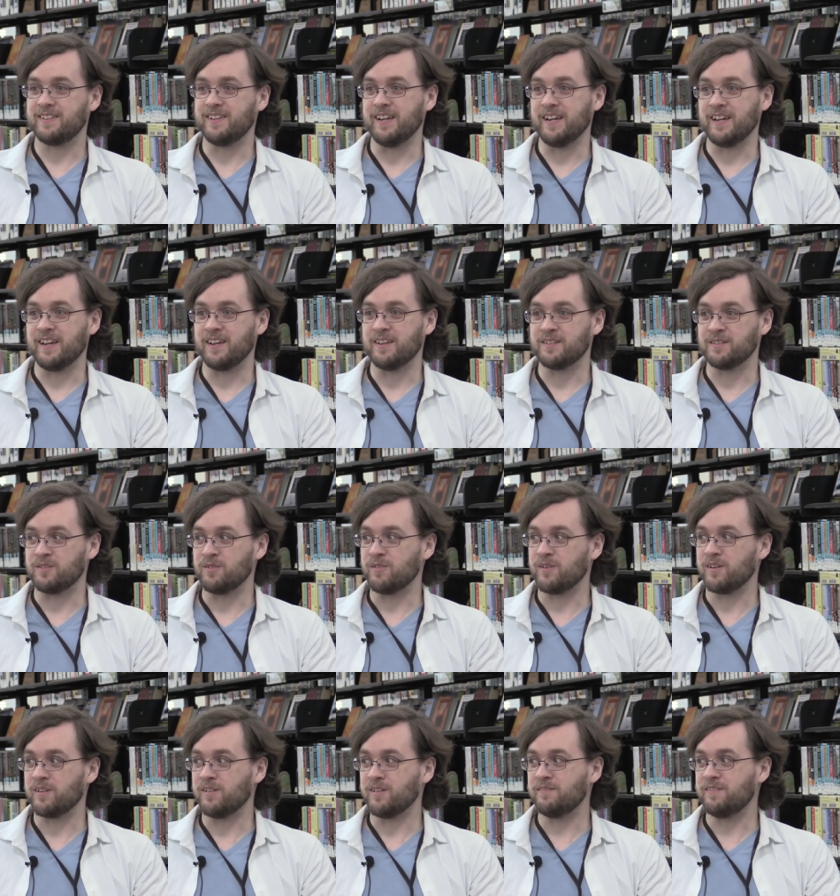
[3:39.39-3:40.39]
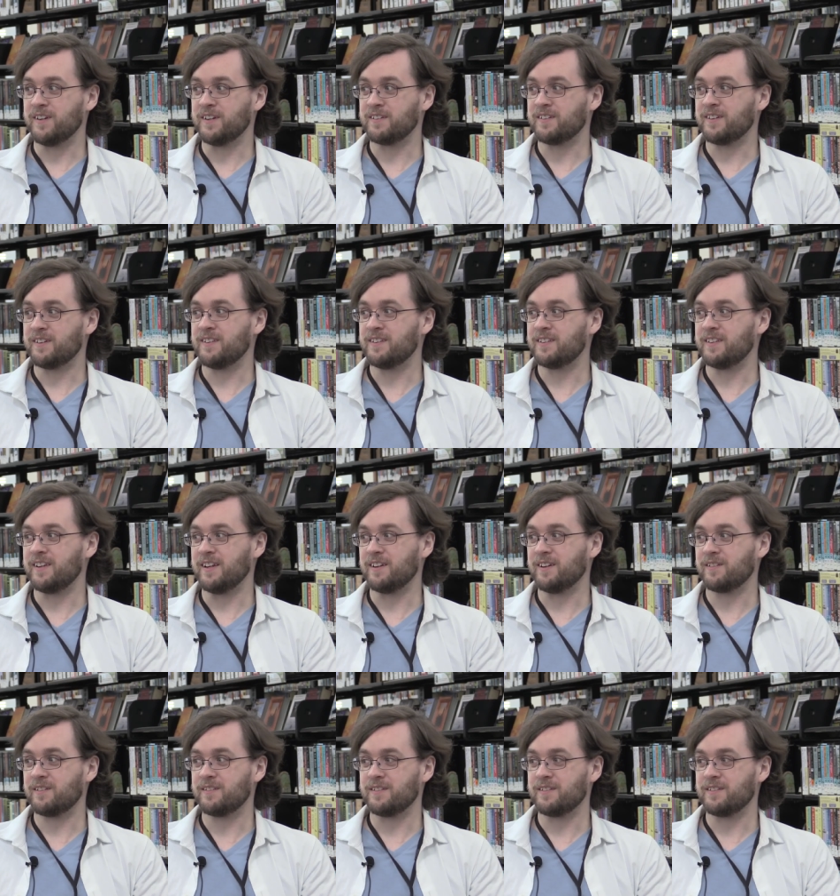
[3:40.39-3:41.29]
like historical fictions like